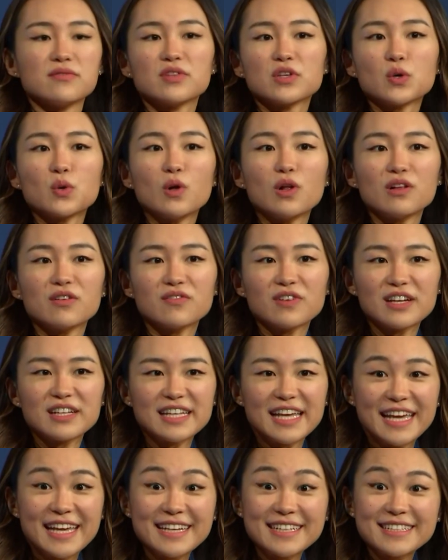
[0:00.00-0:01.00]
of the
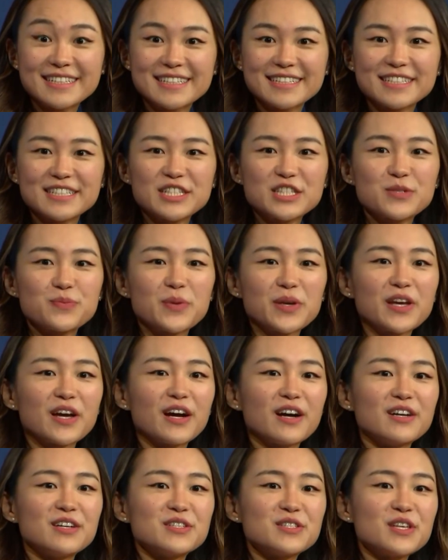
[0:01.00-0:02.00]
qualified candidates
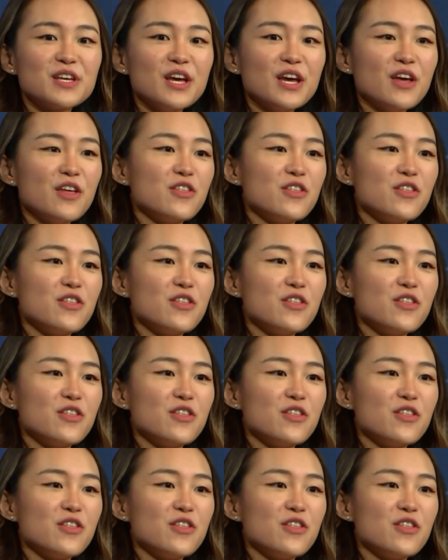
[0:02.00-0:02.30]
because